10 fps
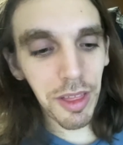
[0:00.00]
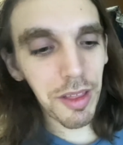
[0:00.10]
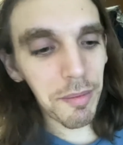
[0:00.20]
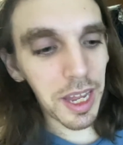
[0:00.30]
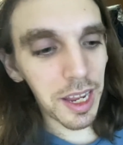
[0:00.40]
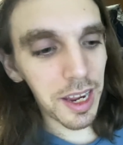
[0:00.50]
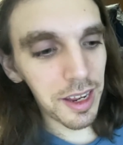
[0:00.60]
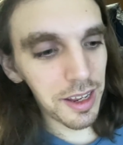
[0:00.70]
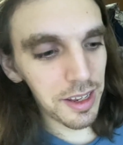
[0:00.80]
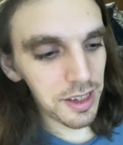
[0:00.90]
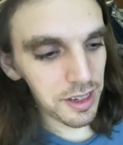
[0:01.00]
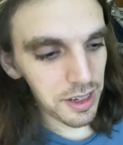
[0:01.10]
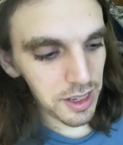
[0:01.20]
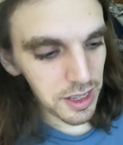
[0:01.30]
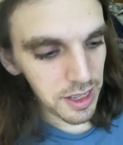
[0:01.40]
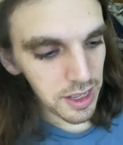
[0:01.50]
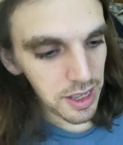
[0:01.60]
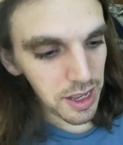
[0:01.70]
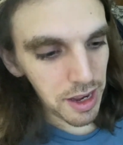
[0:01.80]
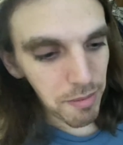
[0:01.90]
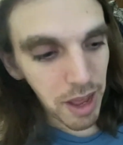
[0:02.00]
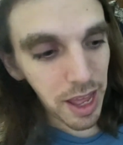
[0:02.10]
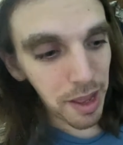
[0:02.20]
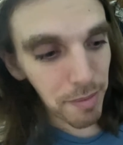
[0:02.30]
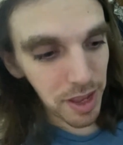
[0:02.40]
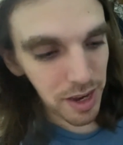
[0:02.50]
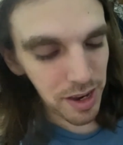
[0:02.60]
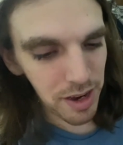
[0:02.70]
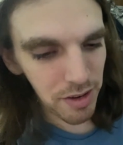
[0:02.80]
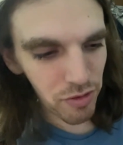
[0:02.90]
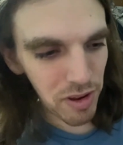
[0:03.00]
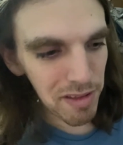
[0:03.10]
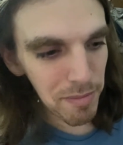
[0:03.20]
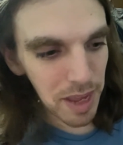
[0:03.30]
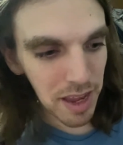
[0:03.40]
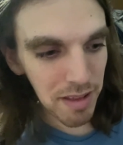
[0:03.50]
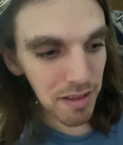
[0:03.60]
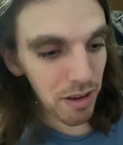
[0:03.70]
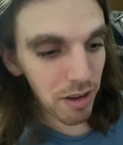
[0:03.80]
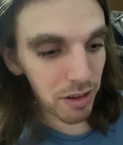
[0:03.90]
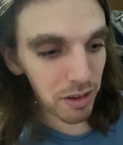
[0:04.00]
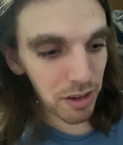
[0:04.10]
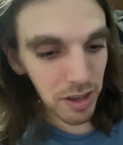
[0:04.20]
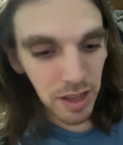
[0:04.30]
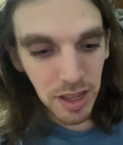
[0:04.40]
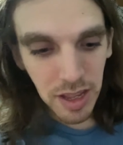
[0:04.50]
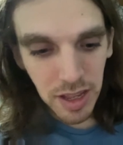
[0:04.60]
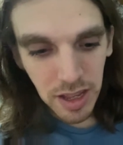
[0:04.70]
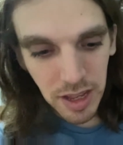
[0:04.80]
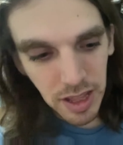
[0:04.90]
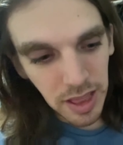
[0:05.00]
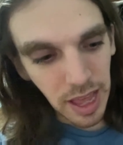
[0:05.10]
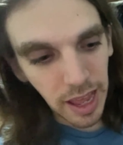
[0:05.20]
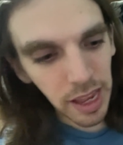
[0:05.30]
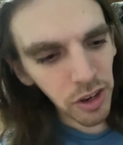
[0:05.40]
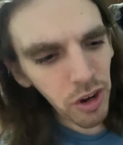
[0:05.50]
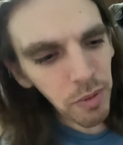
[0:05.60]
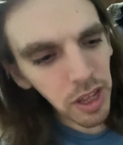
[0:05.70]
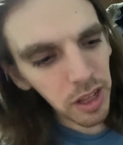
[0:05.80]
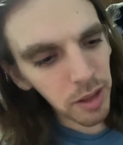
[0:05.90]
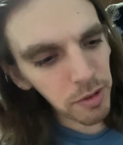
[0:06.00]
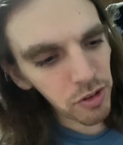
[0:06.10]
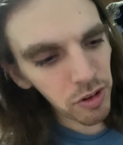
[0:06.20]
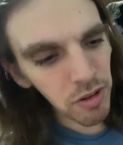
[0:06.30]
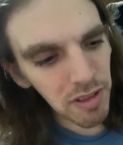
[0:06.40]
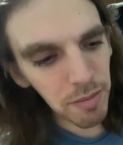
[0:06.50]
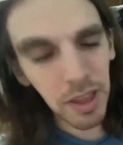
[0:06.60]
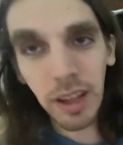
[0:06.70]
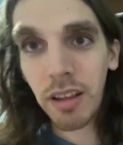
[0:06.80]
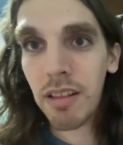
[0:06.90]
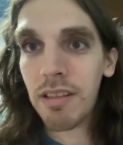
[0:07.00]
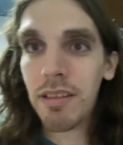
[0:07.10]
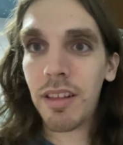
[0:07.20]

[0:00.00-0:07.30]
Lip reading: money, in my opinion, just based on that. And you know what? Let me show you something else.